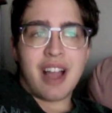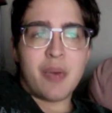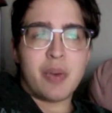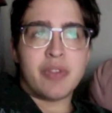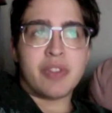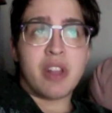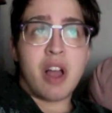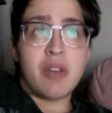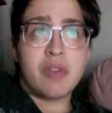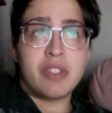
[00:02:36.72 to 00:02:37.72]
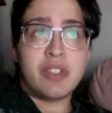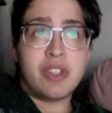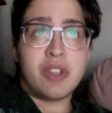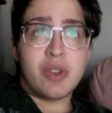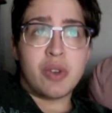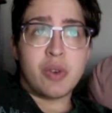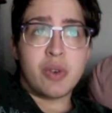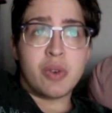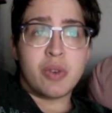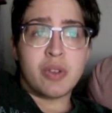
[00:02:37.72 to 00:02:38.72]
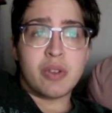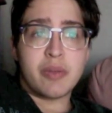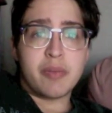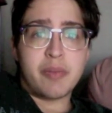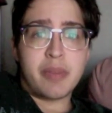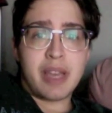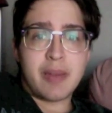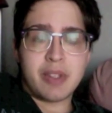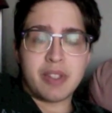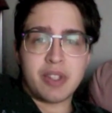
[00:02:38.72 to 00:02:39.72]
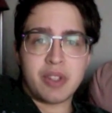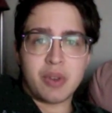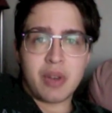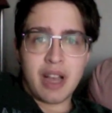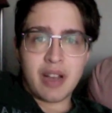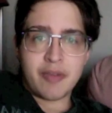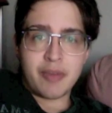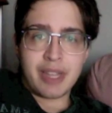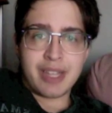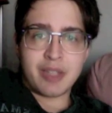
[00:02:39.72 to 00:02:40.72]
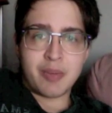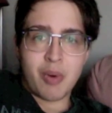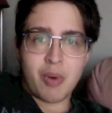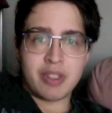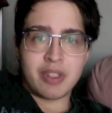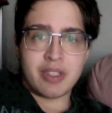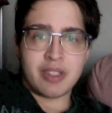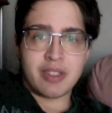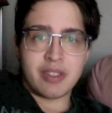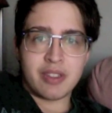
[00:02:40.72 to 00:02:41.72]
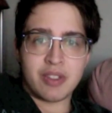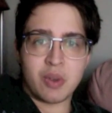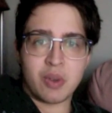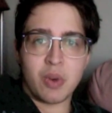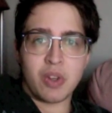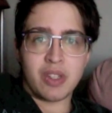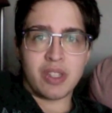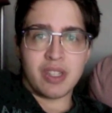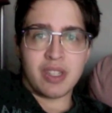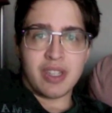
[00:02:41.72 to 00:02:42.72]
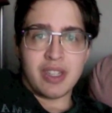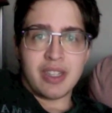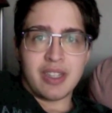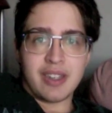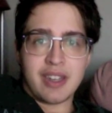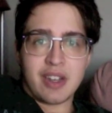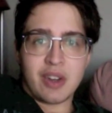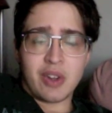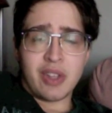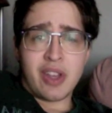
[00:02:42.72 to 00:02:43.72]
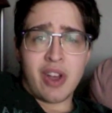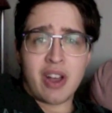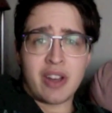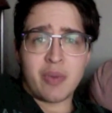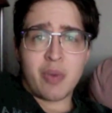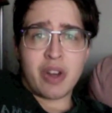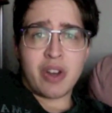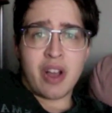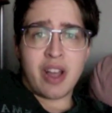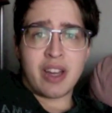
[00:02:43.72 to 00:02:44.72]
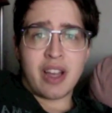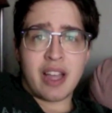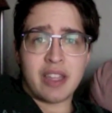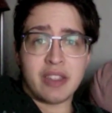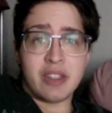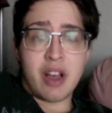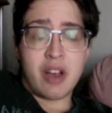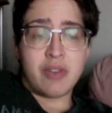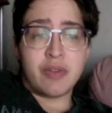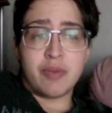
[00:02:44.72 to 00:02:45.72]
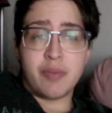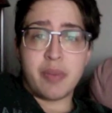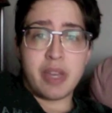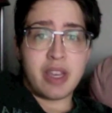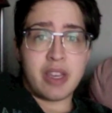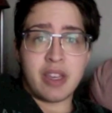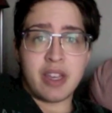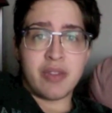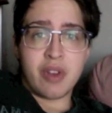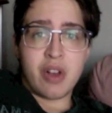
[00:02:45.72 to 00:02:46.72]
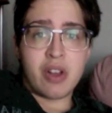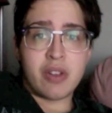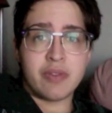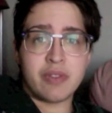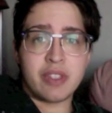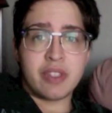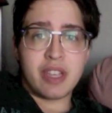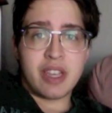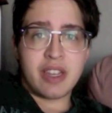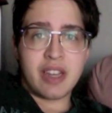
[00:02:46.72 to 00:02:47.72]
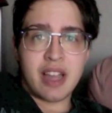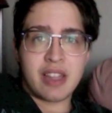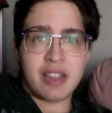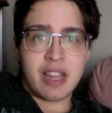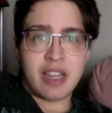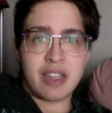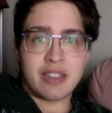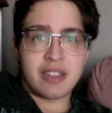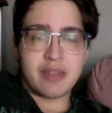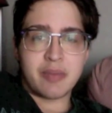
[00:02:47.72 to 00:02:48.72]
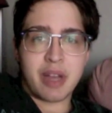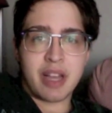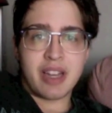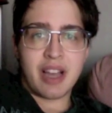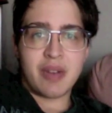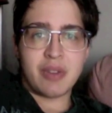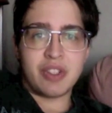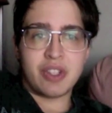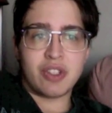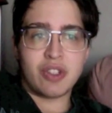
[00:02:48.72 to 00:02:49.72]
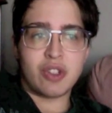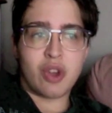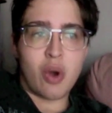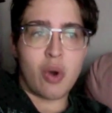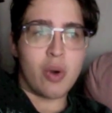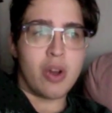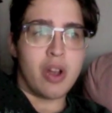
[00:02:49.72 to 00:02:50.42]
have loved to be able to have played sports in school early on and whatnot. I love being involved in athletics, but I was just so